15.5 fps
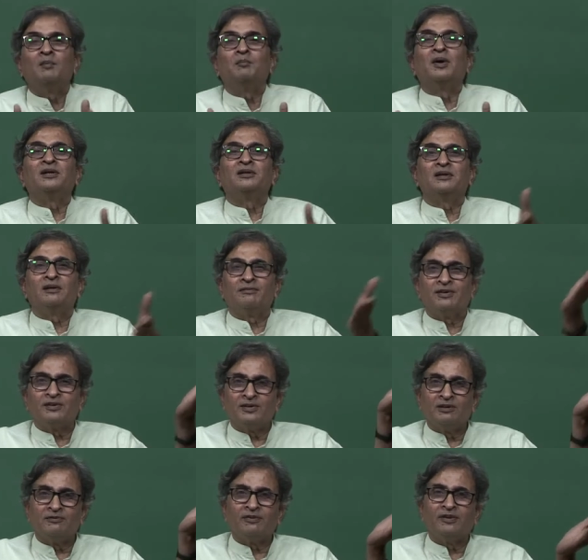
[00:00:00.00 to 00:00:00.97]
But if it
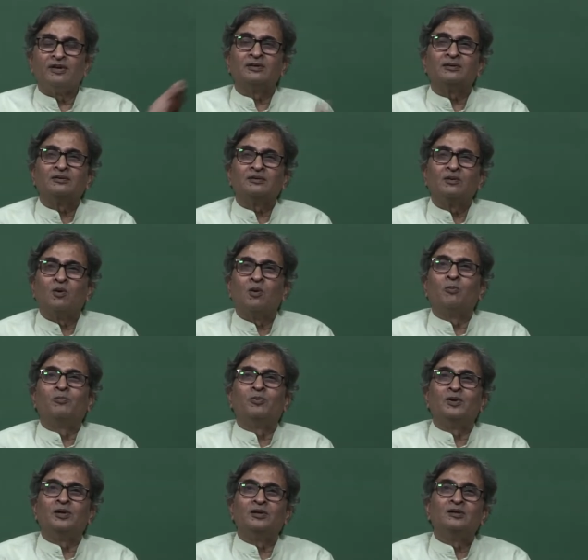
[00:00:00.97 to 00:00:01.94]
is infinite,
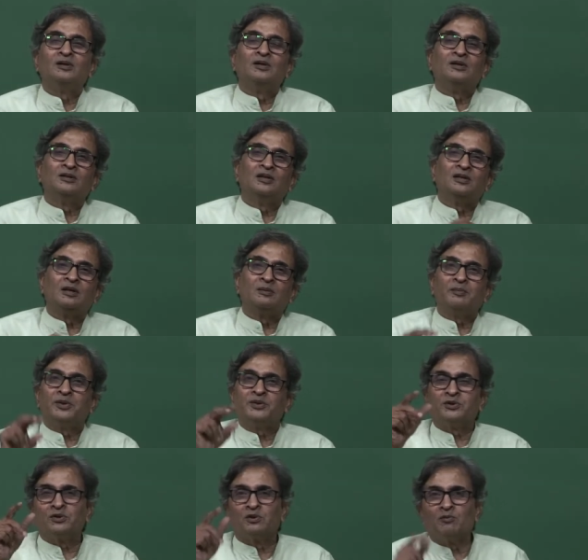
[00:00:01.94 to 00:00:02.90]
hopefully the
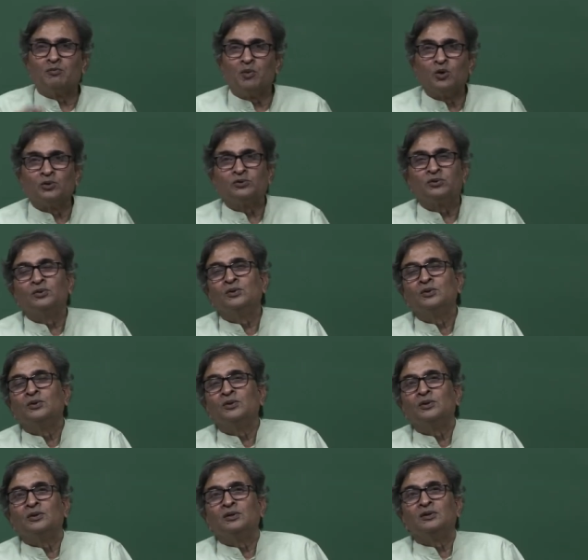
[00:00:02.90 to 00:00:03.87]
temperature of both
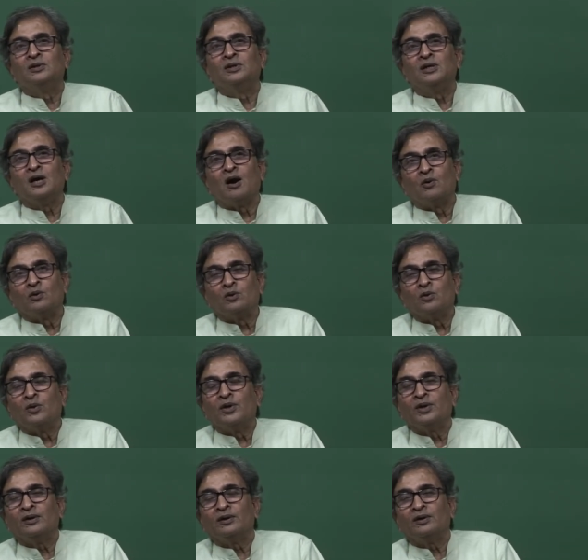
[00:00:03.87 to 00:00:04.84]
the
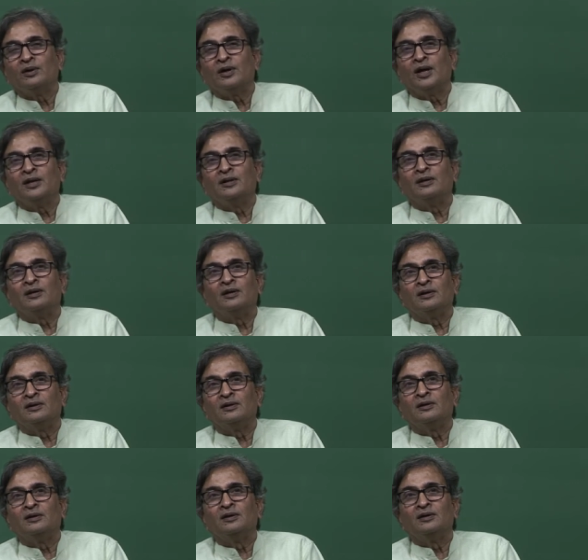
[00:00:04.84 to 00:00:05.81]
outgoing and the,
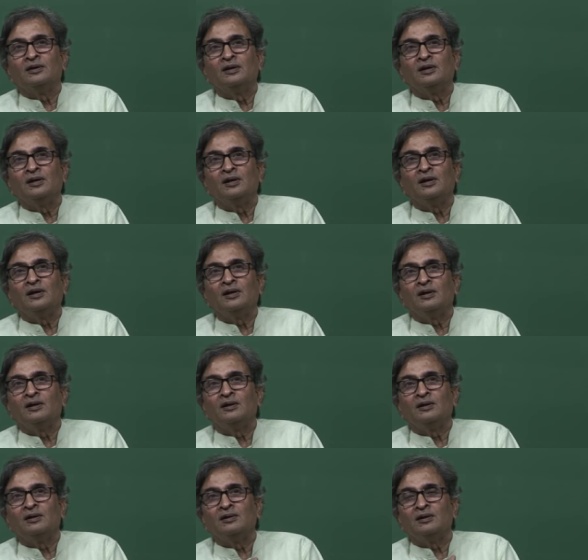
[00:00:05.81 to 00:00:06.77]

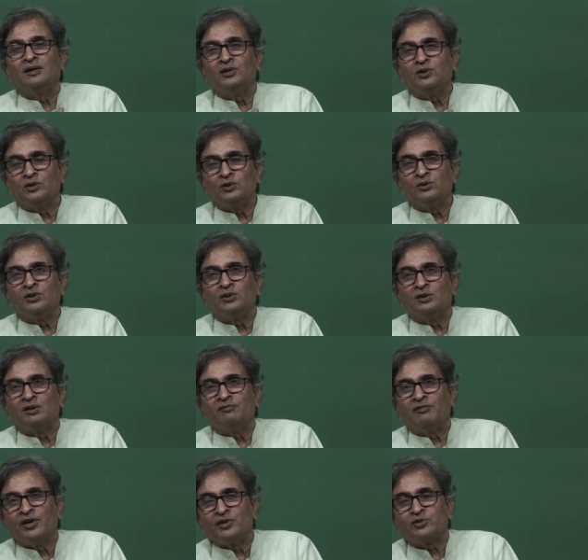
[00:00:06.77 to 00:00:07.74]
the, the,
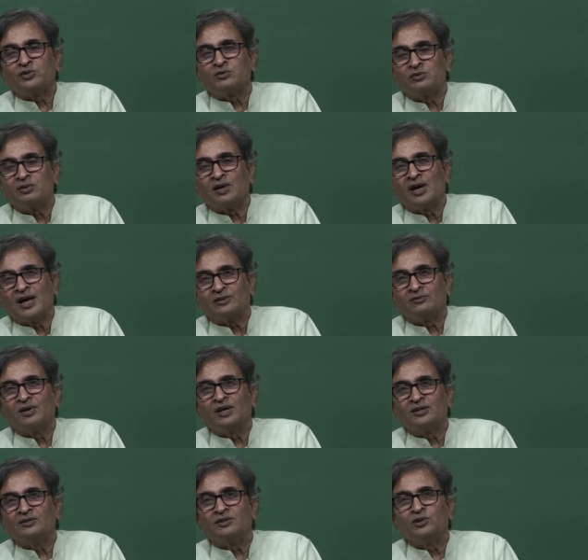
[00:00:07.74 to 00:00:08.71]
the waste as
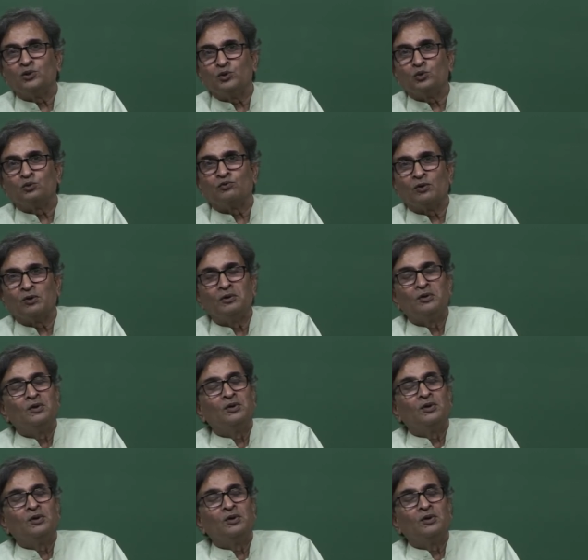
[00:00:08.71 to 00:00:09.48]
well as the useful